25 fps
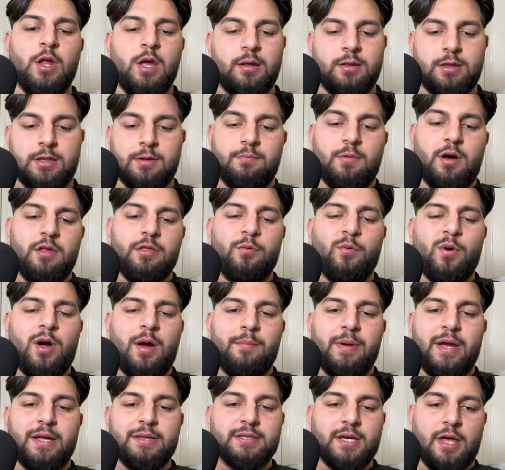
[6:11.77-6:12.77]
The month where I
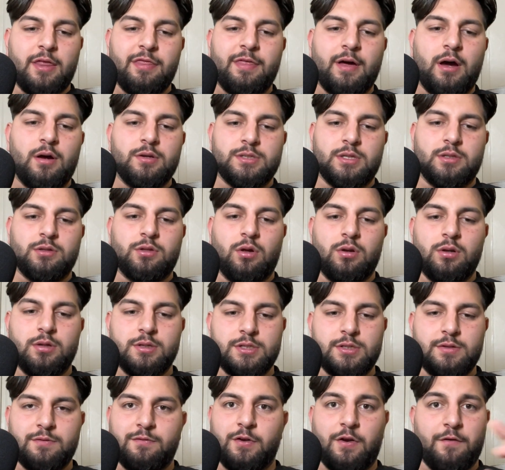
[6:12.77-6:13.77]
made
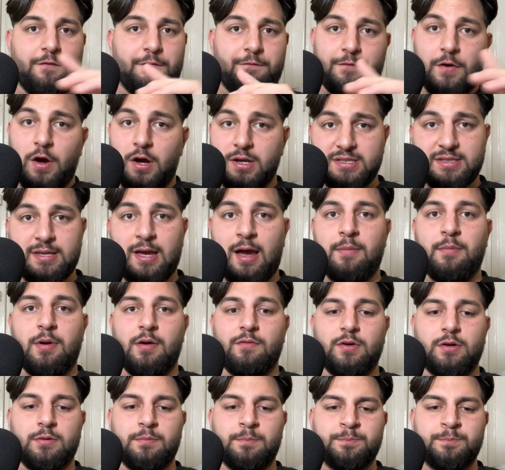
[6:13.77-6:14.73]
$10,000 for the first time ever,